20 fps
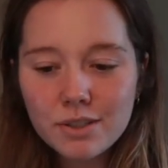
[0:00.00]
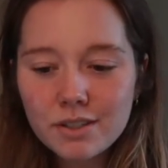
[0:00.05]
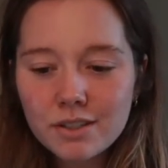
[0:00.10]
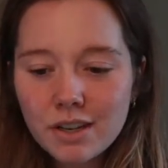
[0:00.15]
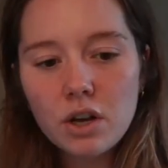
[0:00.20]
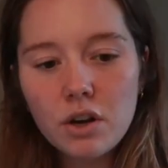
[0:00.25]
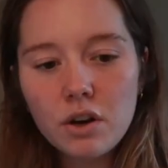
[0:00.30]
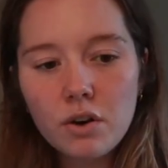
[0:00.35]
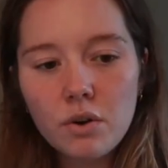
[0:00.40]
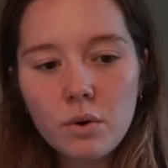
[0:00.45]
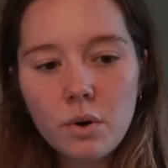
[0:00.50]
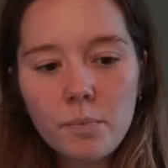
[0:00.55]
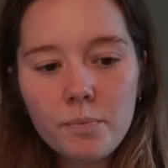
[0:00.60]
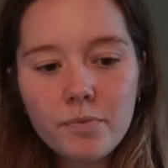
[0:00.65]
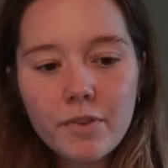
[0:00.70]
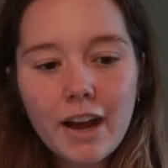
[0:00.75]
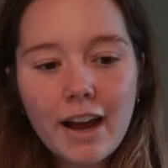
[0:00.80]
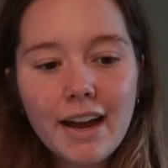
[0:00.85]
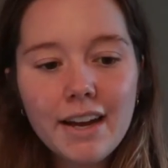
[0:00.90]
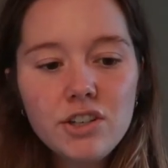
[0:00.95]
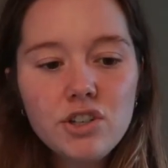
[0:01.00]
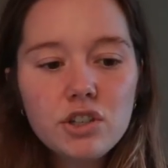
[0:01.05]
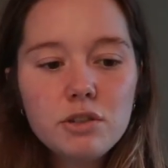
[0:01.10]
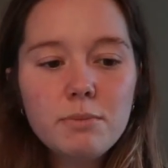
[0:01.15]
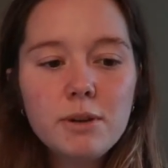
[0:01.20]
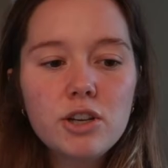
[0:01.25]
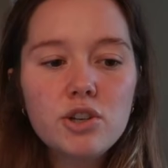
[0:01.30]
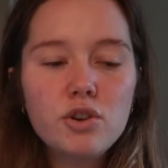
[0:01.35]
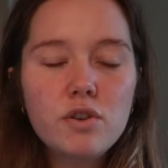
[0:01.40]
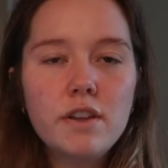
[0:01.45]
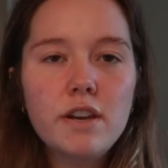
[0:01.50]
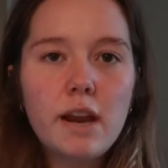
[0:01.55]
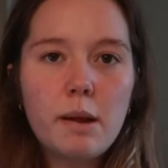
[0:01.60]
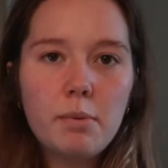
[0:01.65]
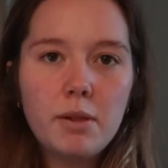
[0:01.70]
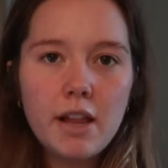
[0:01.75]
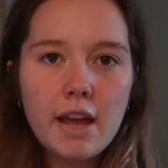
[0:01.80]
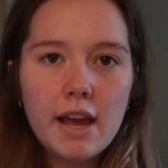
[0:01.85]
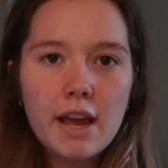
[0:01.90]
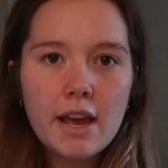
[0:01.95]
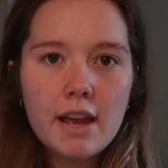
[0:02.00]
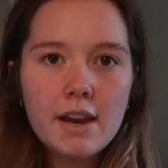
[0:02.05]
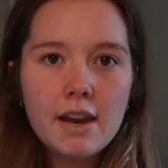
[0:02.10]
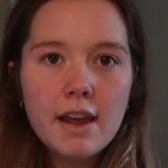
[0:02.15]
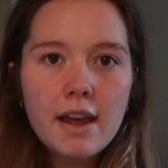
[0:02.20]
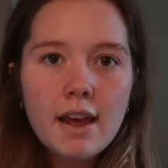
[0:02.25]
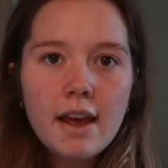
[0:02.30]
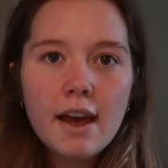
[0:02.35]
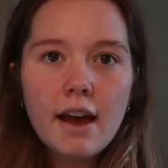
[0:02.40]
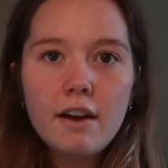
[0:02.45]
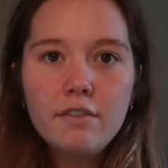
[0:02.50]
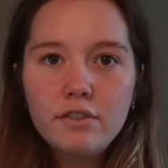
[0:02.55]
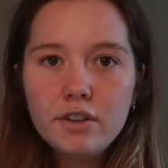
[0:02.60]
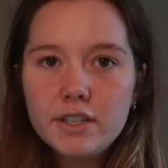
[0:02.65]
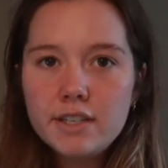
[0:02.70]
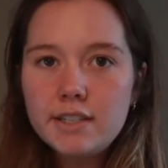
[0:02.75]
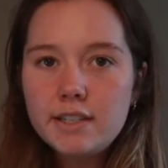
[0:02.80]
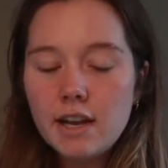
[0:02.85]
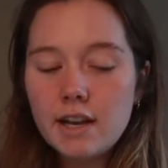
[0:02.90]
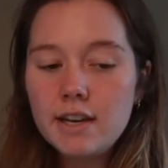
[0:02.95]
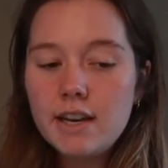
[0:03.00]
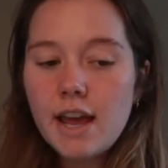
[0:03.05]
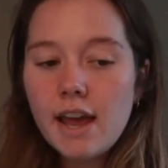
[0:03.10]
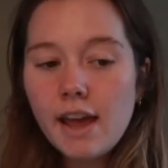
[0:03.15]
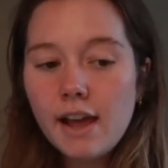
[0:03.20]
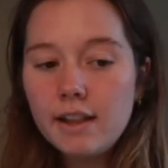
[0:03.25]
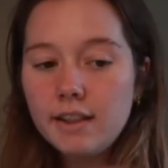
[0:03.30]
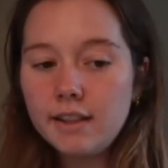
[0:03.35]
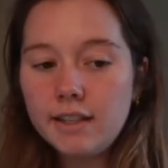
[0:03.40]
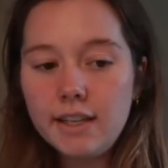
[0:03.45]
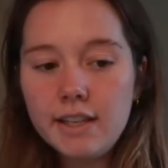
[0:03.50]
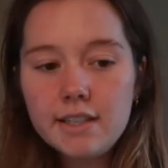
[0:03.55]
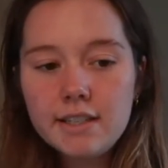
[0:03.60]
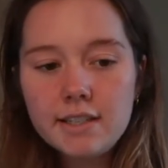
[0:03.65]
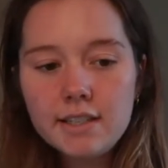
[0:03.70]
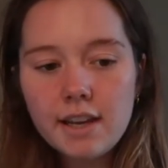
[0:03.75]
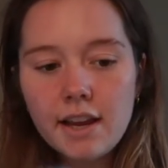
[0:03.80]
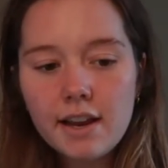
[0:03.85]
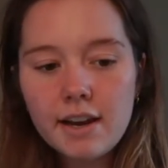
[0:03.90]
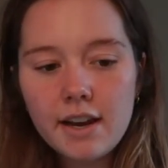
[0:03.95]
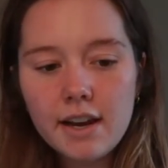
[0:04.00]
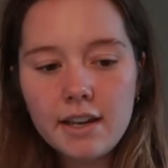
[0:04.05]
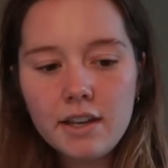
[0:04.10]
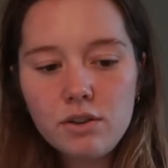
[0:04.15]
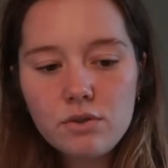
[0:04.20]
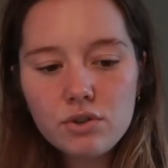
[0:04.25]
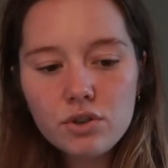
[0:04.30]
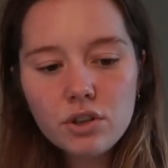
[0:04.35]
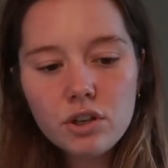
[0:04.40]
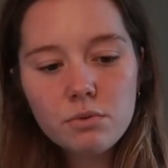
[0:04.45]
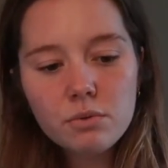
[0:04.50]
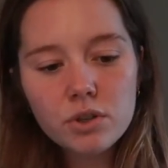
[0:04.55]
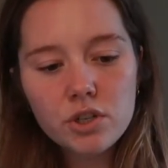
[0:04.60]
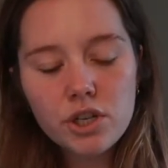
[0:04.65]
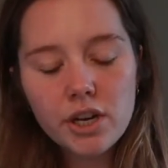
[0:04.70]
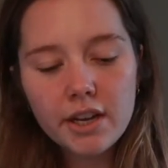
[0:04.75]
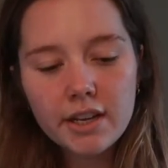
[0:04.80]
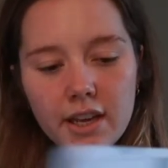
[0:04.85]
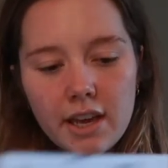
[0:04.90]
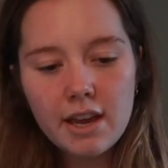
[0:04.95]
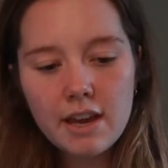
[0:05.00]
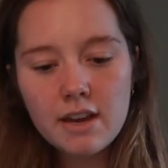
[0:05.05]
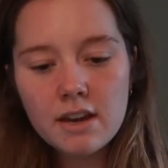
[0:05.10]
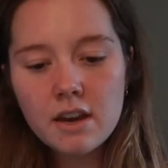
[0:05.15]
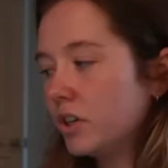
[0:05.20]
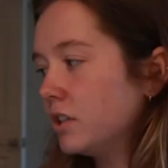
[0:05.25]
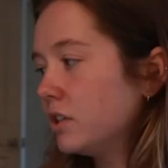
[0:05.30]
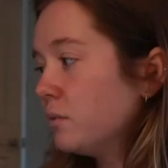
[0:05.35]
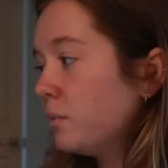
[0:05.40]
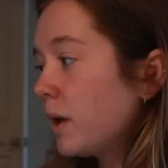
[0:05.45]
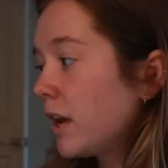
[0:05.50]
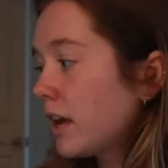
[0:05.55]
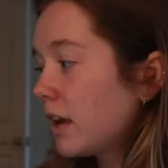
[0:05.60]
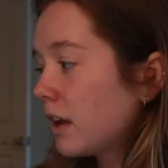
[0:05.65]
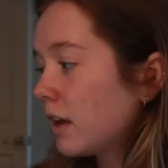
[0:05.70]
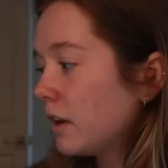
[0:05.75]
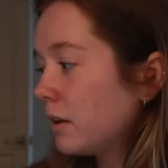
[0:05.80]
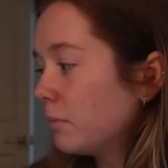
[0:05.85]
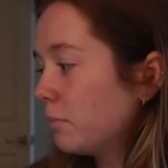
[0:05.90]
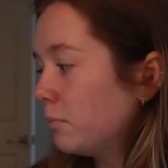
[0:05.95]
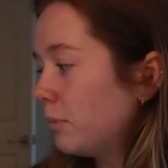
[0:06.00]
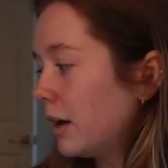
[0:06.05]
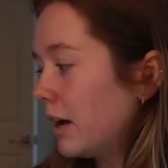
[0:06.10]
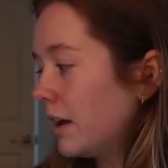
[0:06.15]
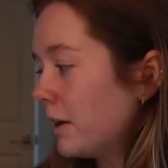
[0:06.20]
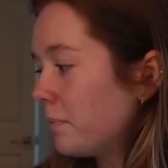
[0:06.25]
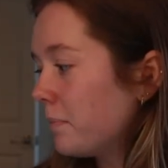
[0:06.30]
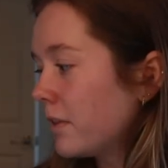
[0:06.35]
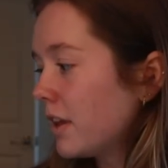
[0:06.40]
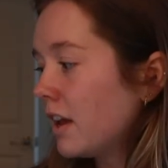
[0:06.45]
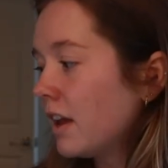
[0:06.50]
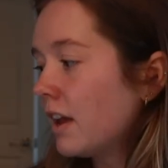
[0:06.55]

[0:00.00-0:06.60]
So I just make sure that I plan every Sunday at least, and I usually will check in during the week, but